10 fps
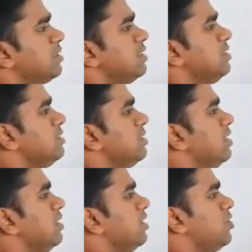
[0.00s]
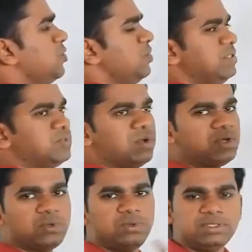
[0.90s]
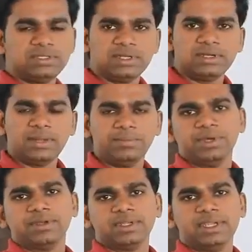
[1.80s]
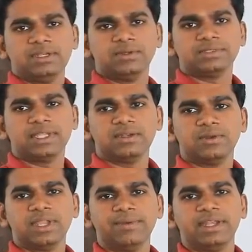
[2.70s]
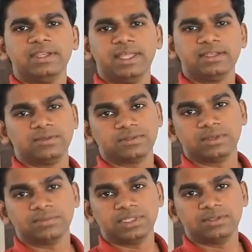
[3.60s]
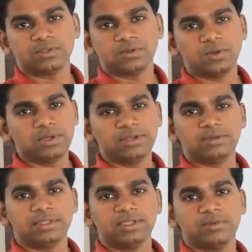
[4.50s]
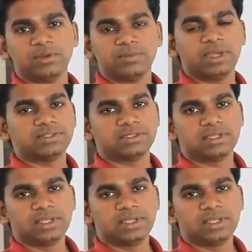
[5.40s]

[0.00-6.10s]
Since 2 is what? 2 is a number. It don't have any direction or something, so no need to think about much.